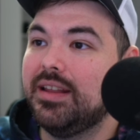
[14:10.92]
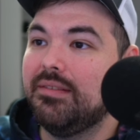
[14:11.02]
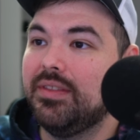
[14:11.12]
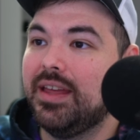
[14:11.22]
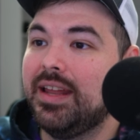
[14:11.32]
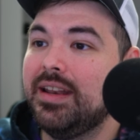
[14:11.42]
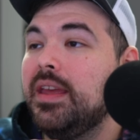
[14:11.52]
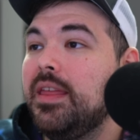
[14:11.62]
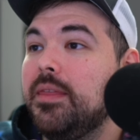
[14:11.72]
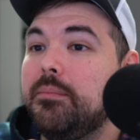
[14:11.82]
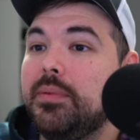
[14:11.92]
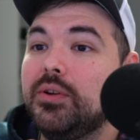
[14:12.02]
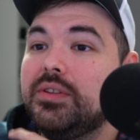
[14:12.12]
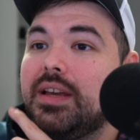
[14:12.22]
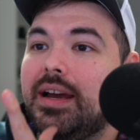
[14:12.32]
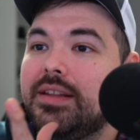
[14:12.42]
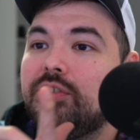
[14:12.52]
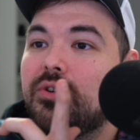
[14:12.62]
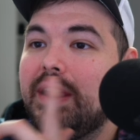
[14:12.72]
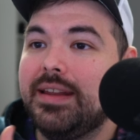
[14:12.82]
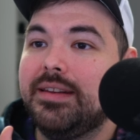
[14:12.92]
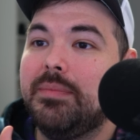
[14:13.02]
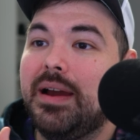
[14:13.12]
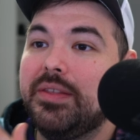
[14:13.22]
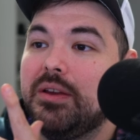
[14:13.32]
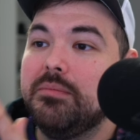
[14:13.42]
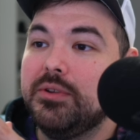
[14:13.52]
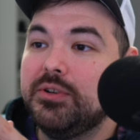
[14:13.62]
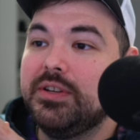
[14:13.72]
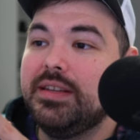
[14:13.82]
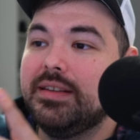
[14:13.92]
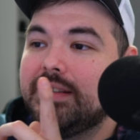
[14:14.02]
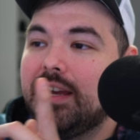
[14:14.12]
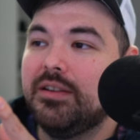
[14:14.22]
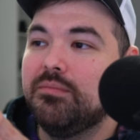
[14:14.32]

have that. The build guides created by the community is kind of